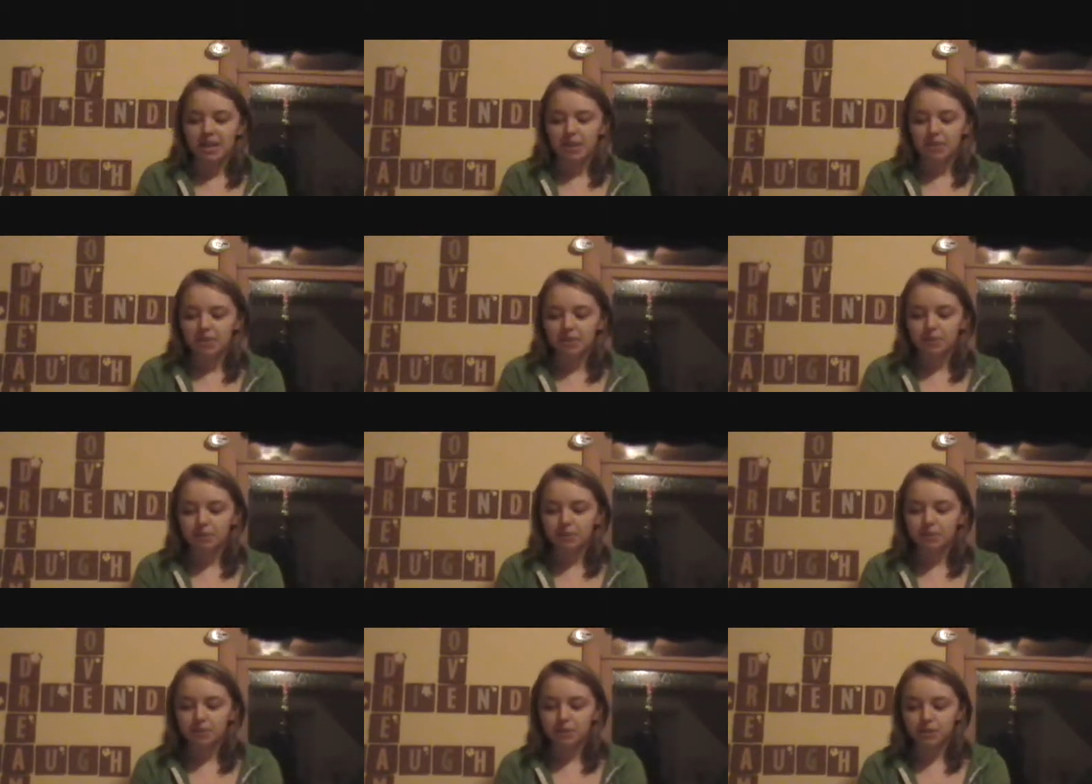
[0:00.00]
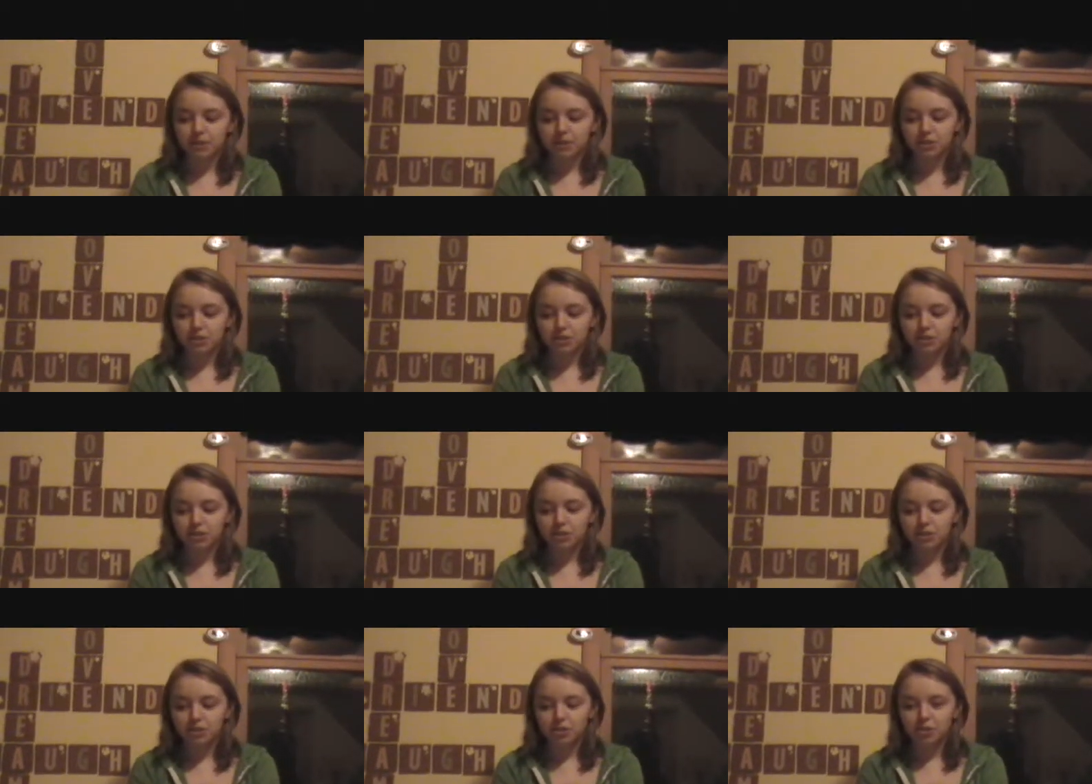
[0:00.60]
It was built
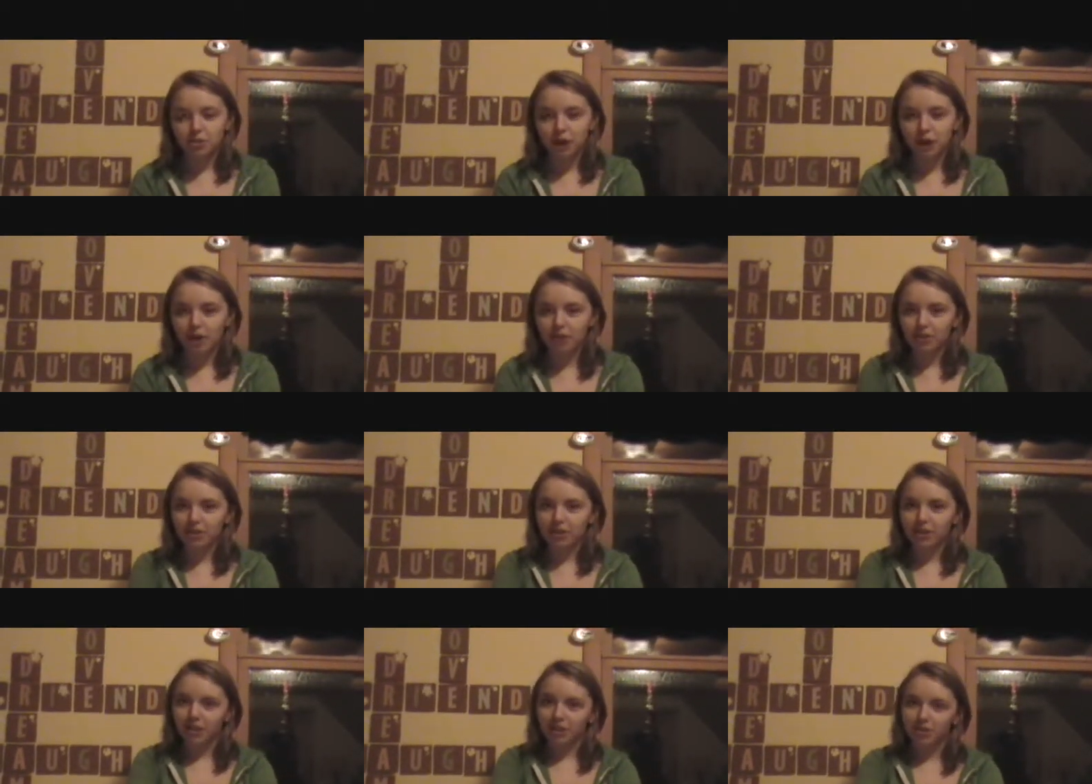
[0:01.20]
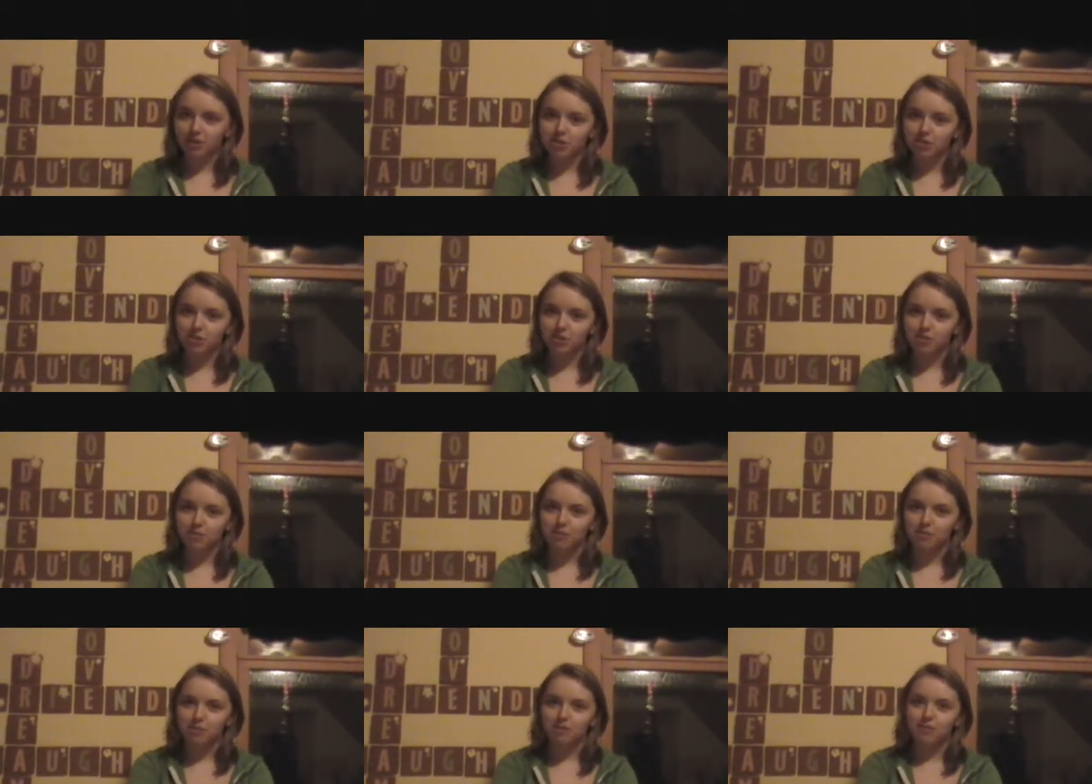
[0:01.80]
to house a large
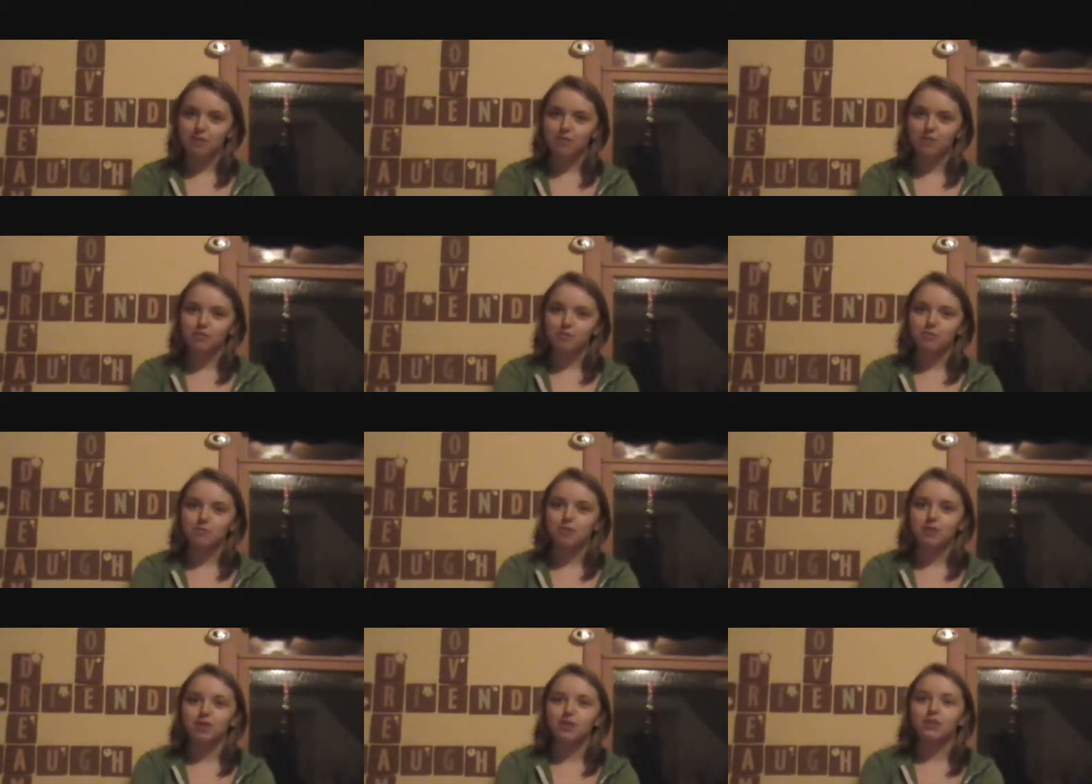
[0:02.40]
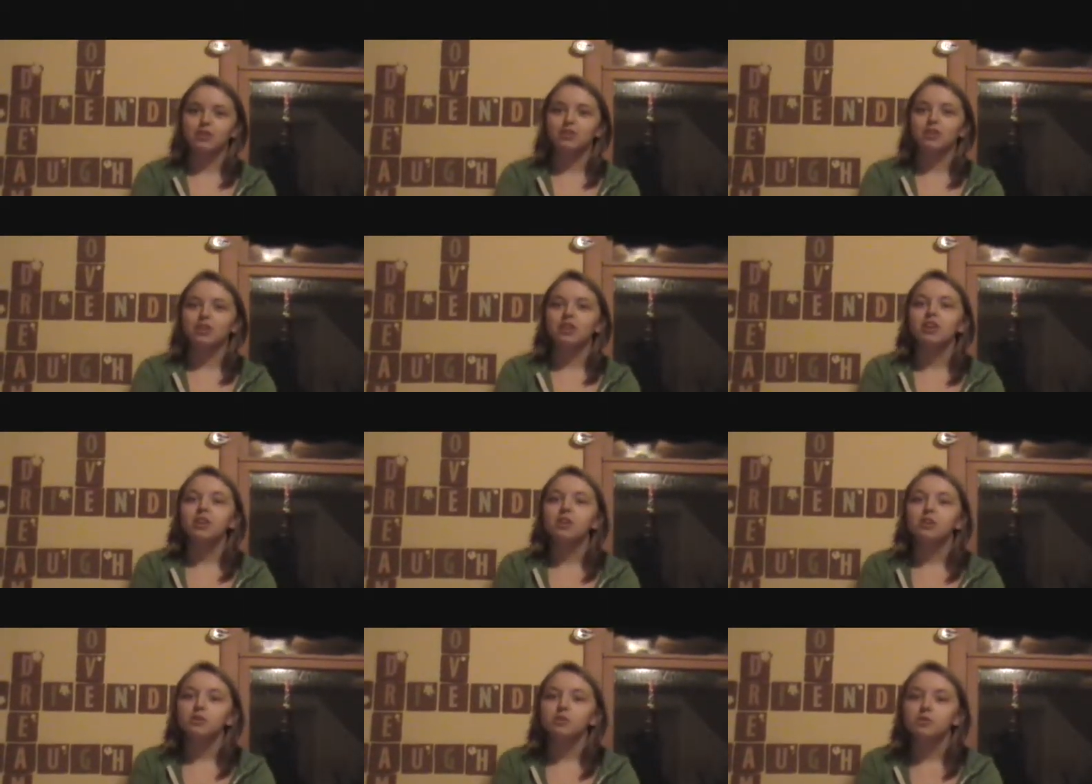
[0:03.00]
number of federal prisoners
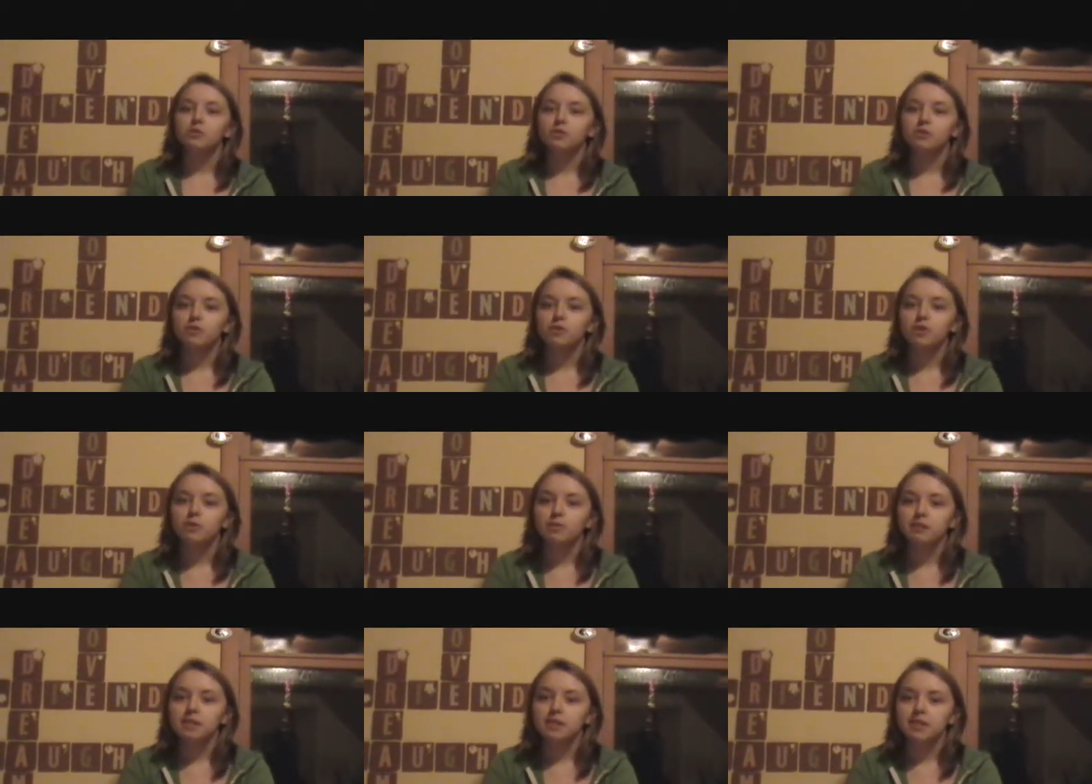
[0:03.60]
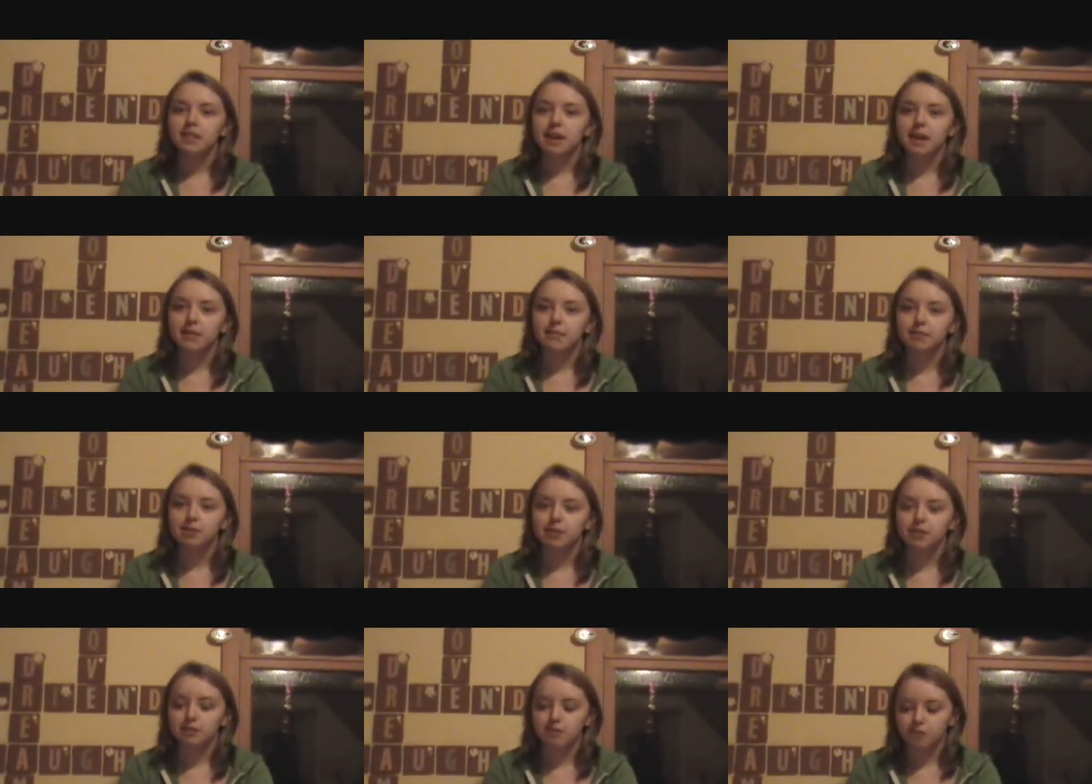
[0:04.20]
who were formerly
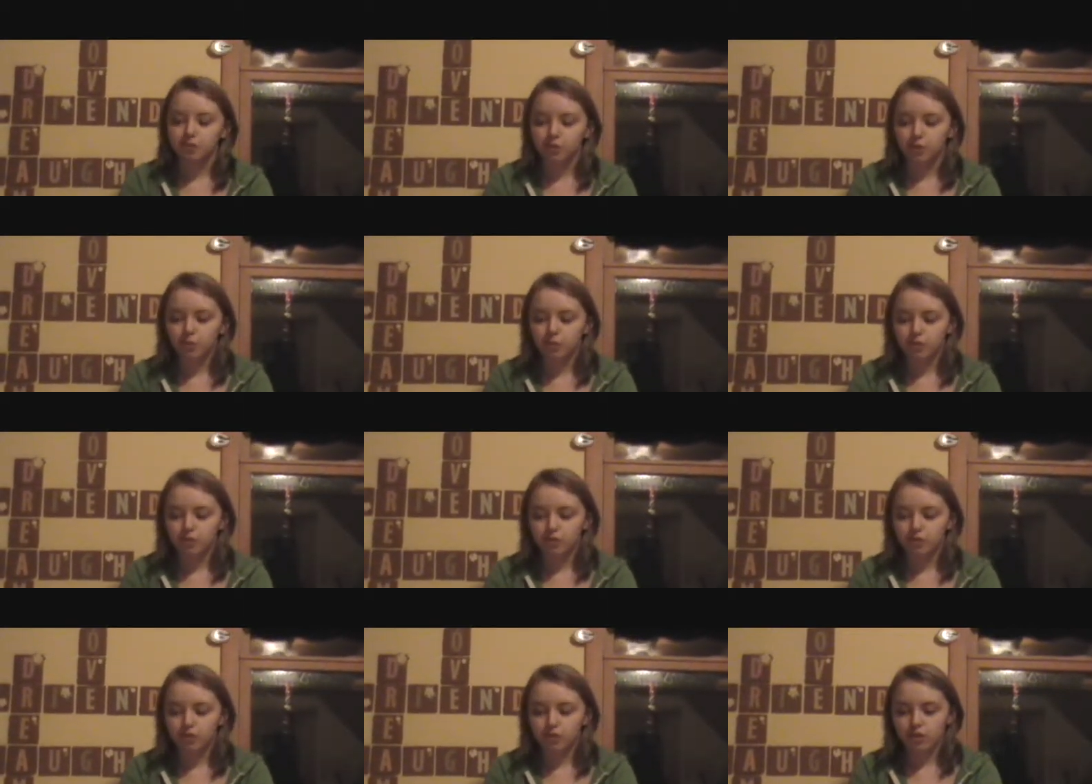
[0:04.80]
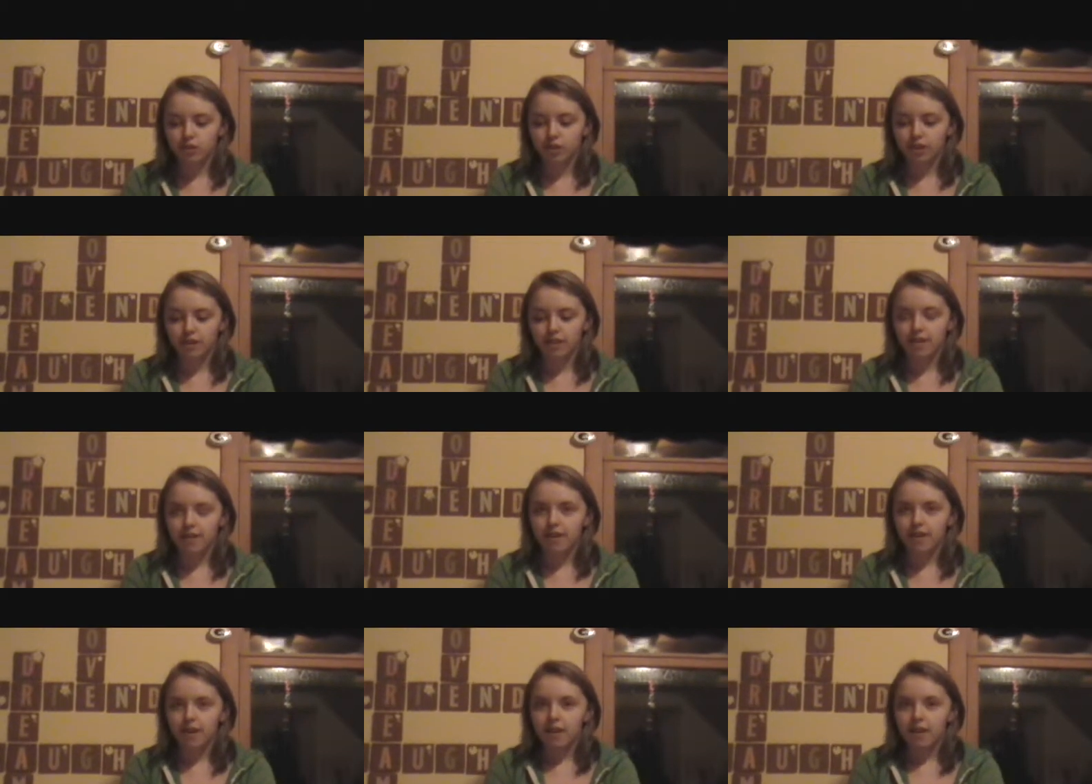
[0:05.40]
kept in Richmond, Virginia.